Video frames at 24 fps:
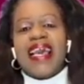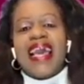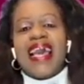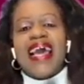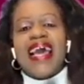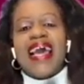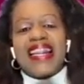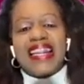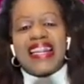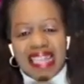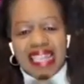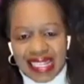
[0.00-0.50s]

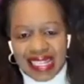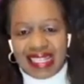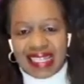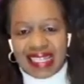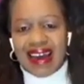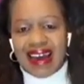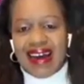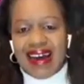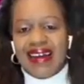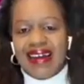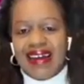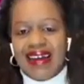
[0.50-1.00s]
But Prof.
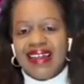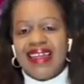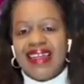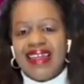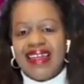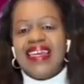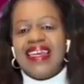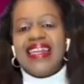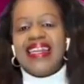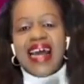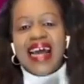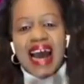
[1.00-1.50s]
Duplessis,
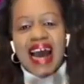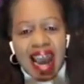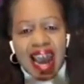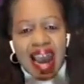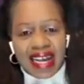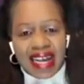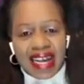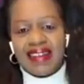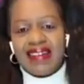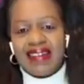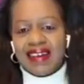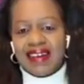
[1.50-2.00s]
how
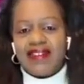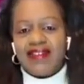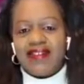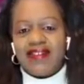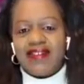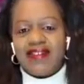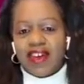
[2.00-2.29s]
about becoming